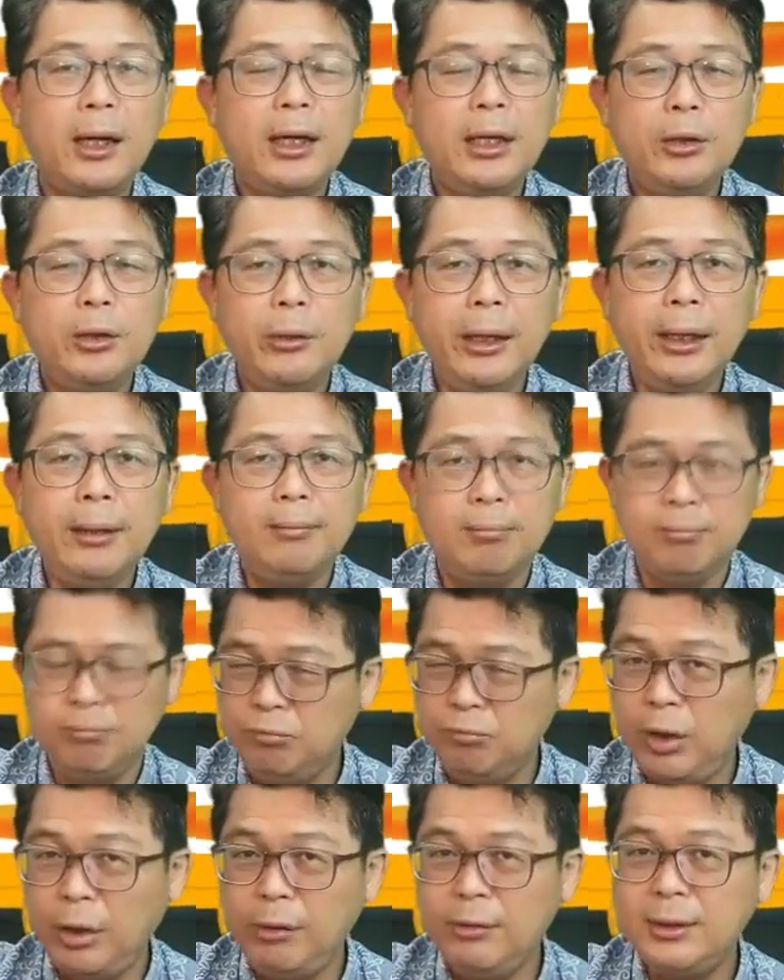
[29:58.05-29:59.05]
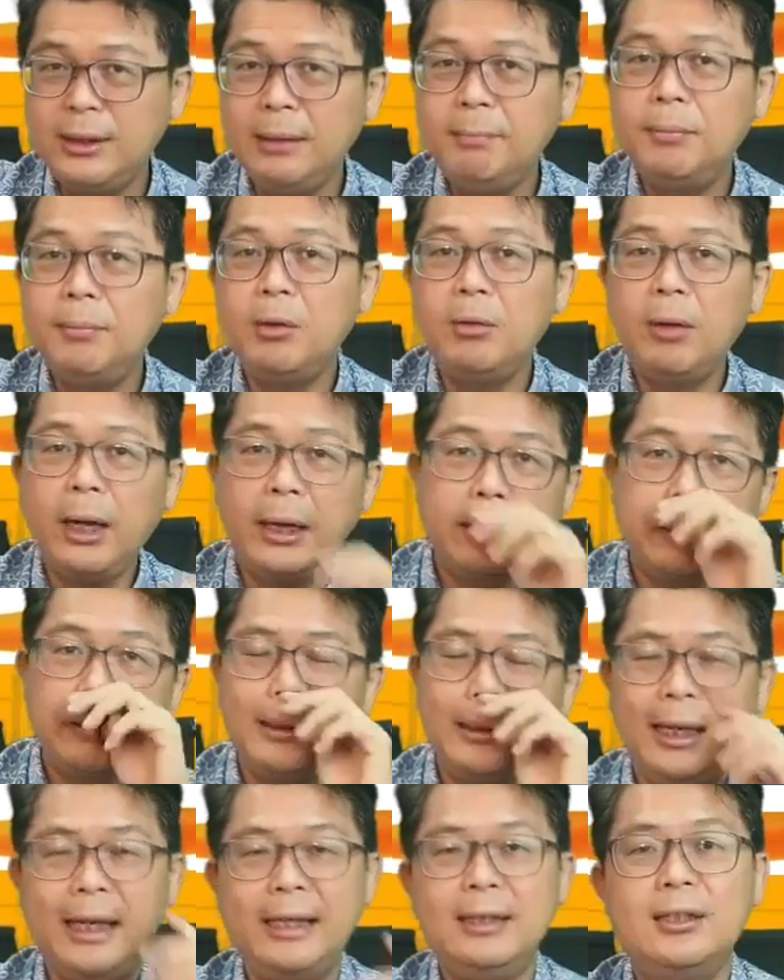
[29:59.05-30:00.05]
Can anybody do it? Very
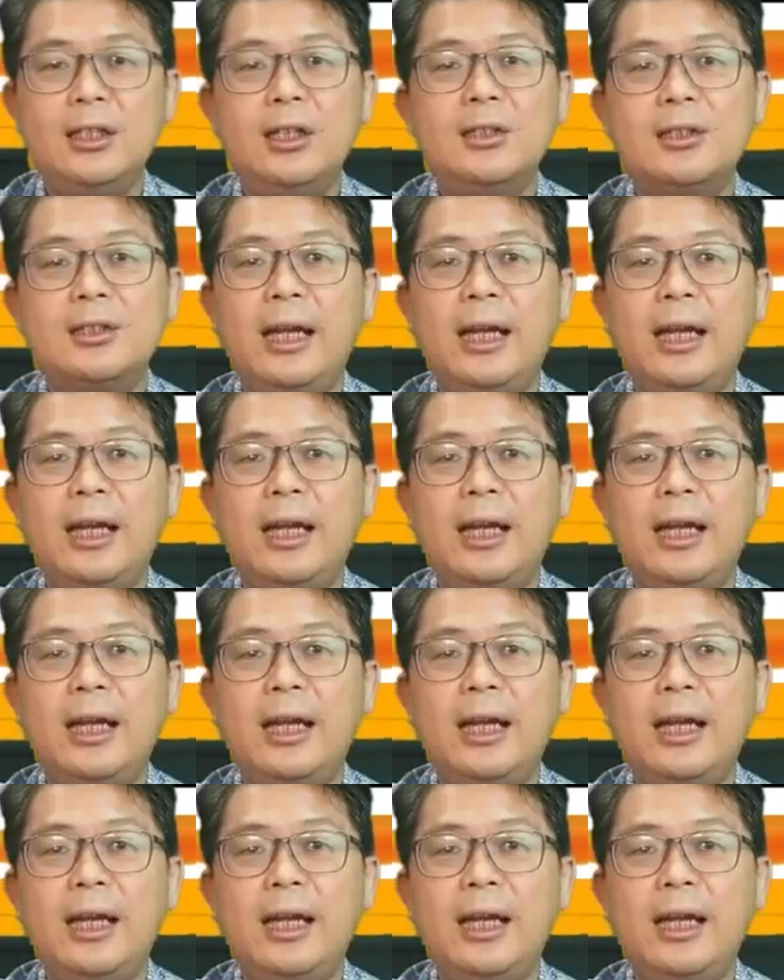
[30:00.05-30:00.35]
simple, right?